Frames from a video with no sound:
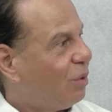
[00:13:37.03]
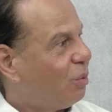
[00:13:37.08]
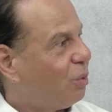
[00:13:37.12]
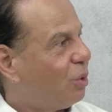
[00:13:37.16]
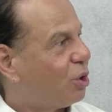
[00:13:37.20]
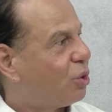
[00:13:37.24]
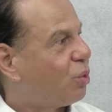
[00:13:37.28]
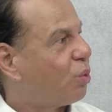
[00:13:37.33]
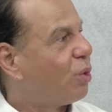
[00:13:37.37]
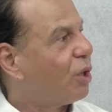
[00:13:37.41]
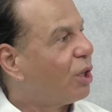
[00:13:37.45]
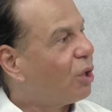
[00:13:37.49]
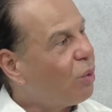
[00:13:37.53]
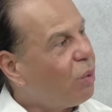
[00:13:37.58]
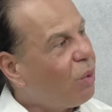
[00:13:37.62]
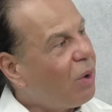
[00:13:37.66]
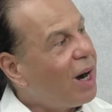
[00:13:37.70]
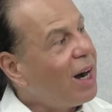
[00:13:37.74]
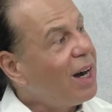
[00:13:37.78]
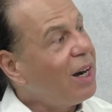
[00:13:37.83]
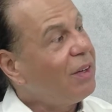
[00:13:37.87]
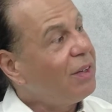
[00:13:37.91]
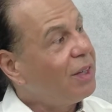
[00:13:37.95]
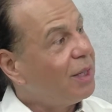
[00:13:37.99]
which
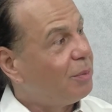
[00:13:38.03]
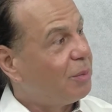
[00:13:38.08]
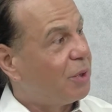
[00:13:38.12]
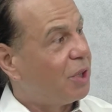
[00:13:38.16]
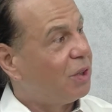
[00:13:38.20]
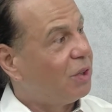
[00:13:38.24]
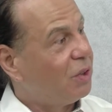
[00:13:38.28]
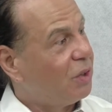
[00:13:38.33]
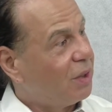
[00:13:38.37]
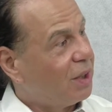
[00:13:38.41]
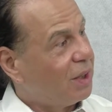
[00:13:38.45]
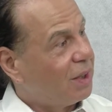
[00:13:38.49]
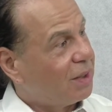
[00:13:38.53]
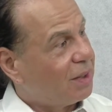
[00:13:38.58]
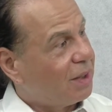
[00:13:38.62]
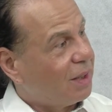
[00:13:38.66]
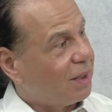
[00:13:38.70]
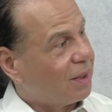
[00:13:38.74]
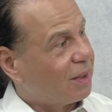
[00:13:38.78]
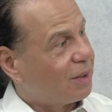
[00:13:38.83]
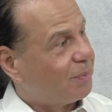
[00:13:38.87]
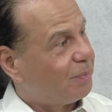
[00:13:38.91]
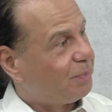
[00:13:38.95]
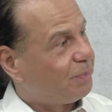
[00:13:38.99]
require them to do these
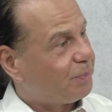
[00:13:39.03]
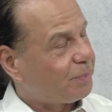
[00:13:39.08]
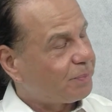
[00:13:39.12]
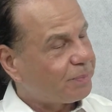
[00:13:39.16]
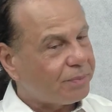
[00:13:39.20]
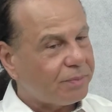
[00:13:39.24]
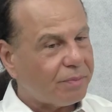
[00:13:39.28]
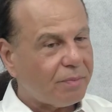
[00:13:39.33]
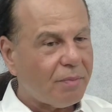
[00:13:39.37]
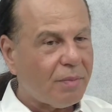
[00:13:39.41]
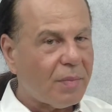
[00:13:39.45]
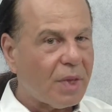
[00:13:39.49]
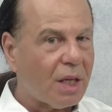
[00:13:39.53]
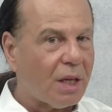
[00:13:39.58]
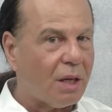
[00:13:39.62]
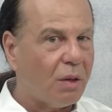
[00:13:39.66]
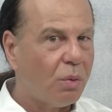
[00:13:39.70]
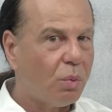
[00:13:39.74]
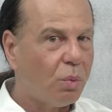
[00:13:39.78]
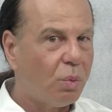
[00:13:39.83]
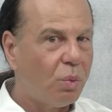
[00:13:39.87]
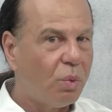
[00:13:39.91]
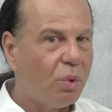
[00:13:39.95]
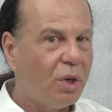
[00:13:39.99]
things.
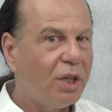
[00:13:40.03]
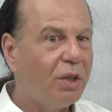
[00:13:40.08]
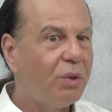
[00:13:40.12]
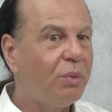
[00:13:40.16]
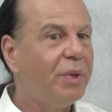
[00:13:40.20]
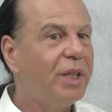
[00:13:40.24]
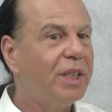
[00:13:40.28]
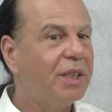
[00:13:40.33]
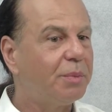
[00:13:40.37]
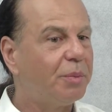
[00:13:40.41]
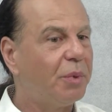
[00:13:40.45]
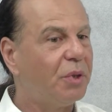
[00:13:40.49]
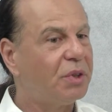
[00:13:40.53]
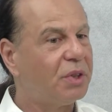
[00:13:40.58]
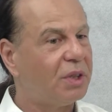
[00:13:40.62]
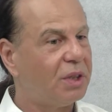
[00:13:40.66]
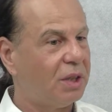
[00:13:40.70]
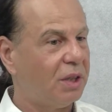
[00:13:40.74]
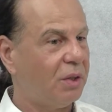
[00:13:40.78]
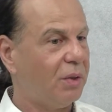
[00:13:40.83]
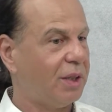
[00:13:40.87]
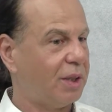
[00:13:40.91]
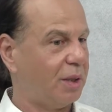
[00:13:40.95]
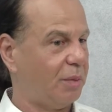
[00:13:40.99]
What are we supposed to
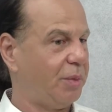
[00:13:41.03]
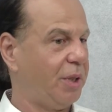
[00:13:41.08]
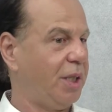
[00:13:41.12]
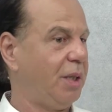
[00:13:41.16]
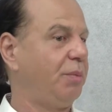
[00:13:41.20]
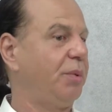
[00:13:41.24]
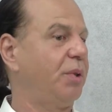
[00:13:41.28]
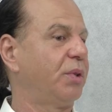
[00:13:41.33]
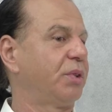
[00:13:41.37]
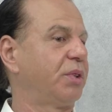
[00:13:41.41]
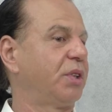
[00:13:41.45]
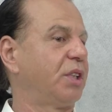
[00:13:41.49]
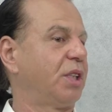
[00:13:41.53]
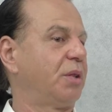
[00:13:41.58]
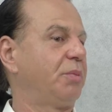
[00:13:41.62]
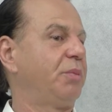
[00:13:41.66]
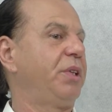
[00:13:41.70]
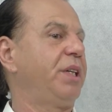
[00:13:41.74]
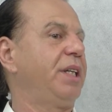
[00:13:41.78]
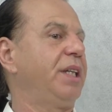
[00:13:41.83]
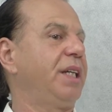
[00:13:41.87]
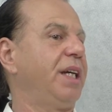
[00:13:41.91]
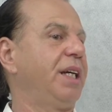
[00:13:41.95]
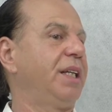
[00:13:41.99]
do as a people to
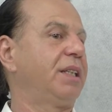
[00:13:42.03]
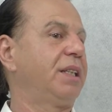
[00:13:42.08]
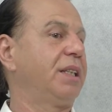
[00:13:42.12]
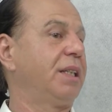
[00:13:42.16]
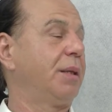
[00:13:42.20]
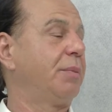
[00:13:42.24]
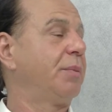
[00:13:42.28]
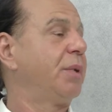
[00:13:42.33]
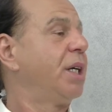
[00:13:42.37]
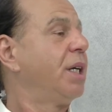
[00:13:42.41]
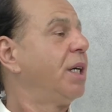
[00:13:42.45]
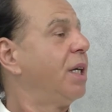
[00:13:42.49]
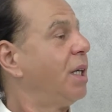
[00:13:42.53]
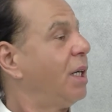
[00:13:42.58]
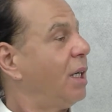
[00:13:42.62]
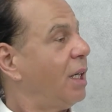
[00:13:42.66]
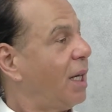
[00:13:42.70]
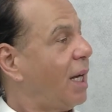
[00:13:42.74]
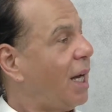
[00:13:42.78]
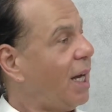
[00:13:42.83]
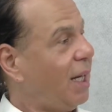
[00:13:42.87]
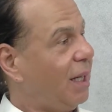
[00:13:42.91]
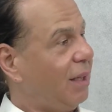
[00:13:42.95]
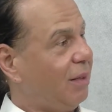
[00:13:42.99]
communicate to them?
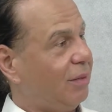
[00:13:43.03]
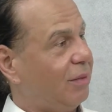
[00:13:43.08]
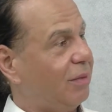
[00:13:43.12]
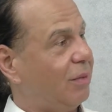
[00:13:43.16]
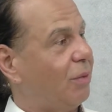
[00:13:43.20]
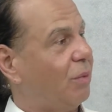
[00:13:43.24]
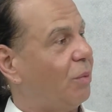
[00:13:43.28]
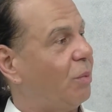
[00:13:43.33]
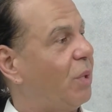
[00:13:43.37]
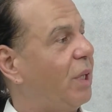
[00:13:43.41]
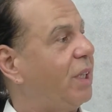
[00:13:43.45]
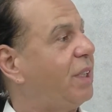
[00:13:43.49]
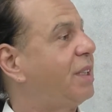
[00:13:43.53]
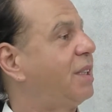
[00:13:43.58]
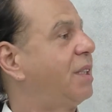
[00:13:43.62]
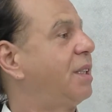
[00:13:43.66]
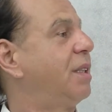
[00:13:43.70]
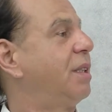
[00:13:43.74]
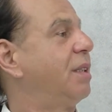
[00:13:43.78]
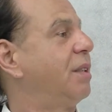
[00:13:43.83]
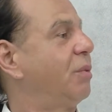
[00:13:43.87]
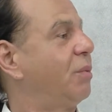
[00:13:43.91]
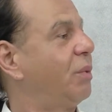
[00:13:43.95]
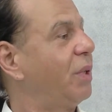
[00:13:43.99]
Hey, what's
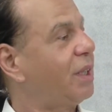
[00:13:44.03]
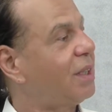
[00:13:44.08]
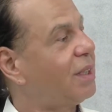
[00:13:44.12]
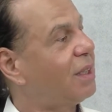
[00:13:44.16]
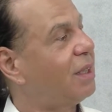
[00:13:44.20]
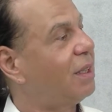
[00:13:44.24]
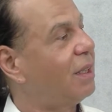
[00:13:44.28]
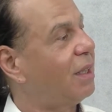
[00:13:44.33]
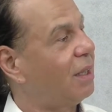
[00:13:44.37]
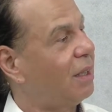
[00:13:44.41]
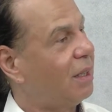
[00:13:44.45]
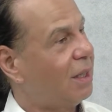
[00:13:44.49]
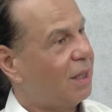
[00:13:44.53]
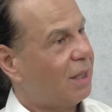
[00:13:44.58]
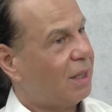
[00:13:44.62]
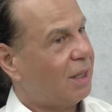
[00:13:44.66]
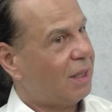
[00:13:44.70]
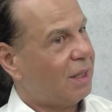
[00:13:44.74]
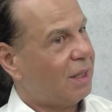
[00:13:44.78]
the